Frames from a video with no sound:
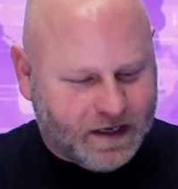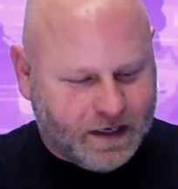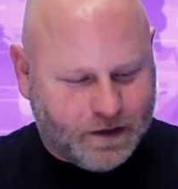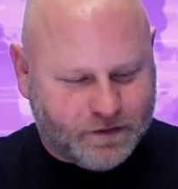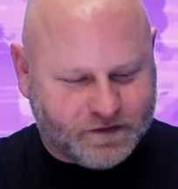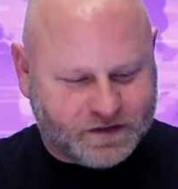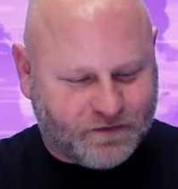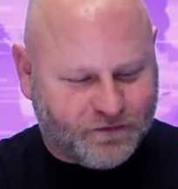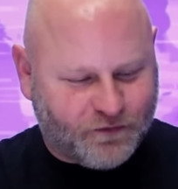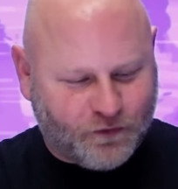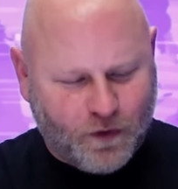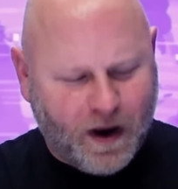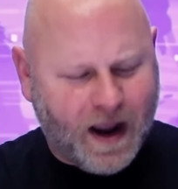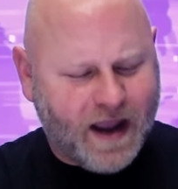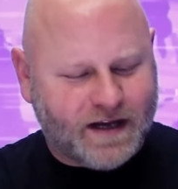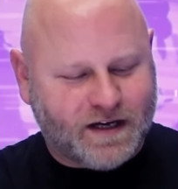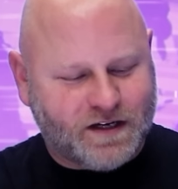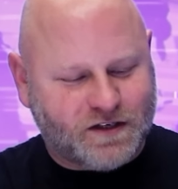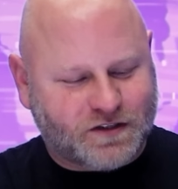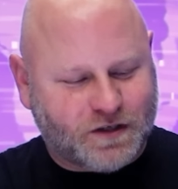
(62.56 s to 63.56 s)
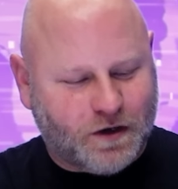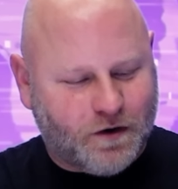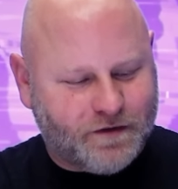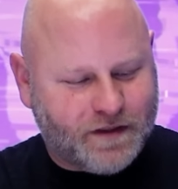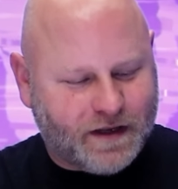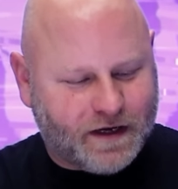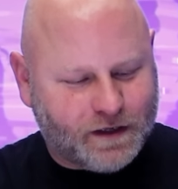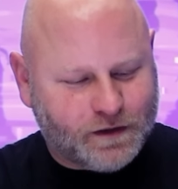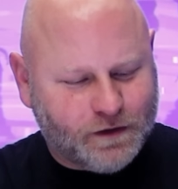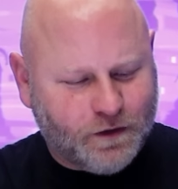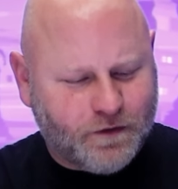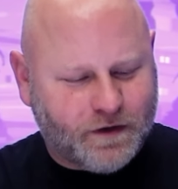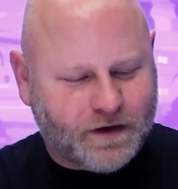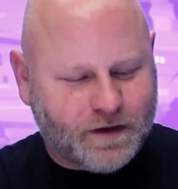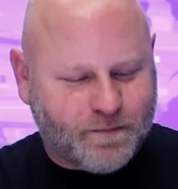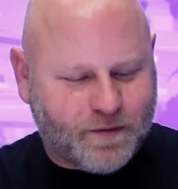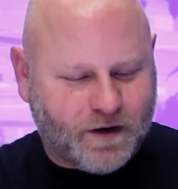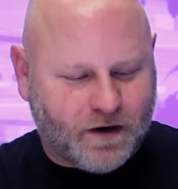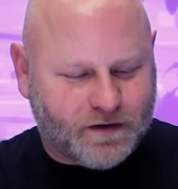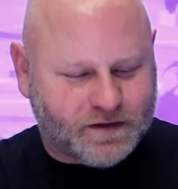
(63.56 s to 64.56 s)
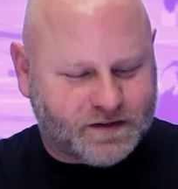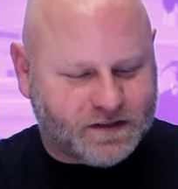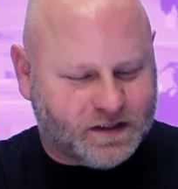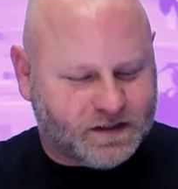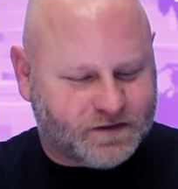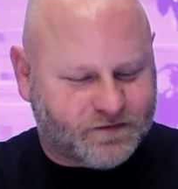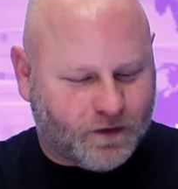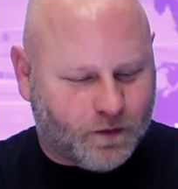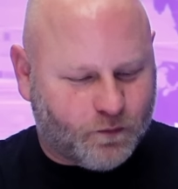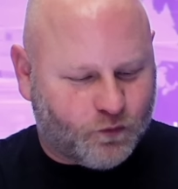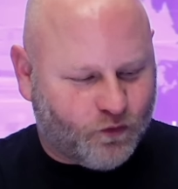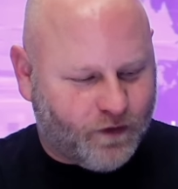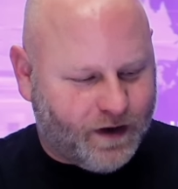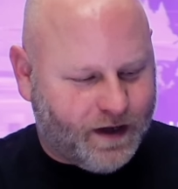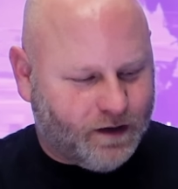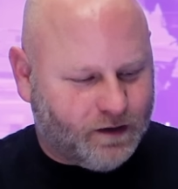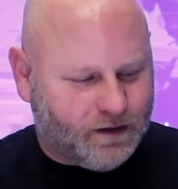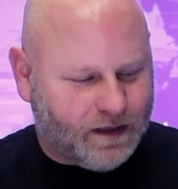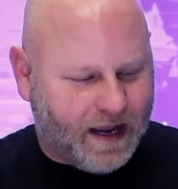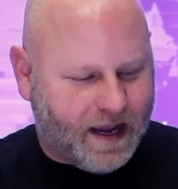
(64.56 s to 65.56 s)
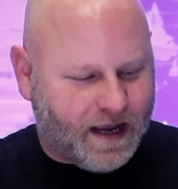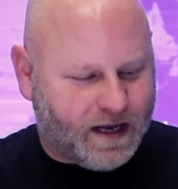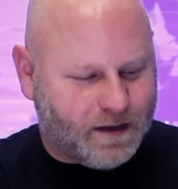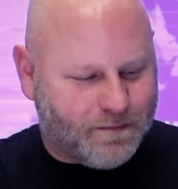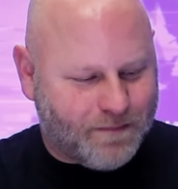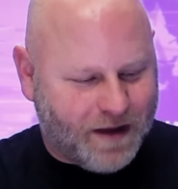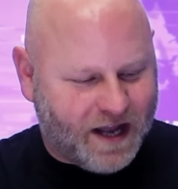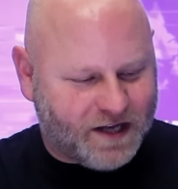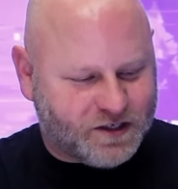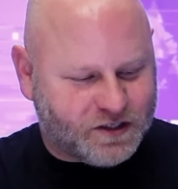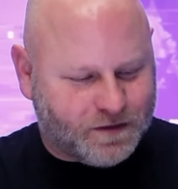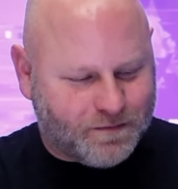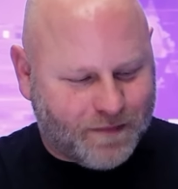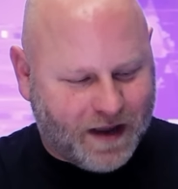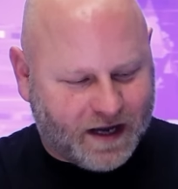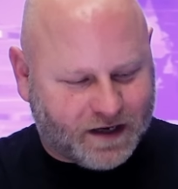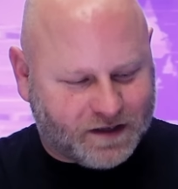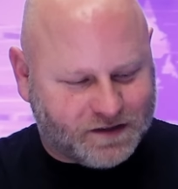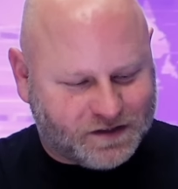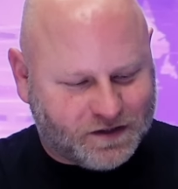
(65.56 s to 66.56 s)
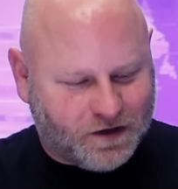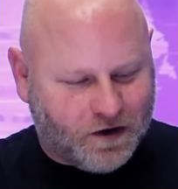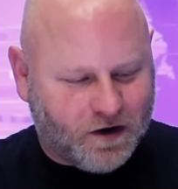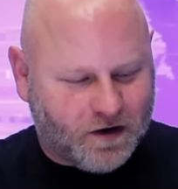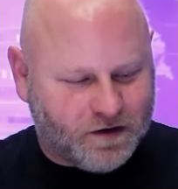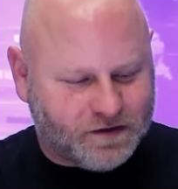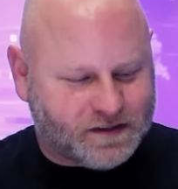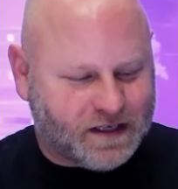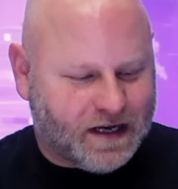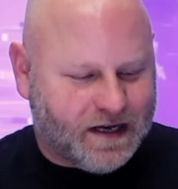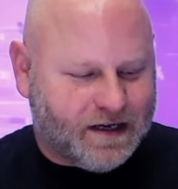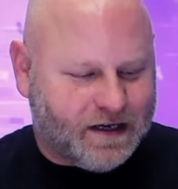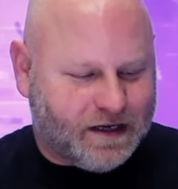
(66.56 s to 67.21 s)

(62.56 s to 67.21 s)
It was a variety show that included appearances from real and imagined MAGA stars,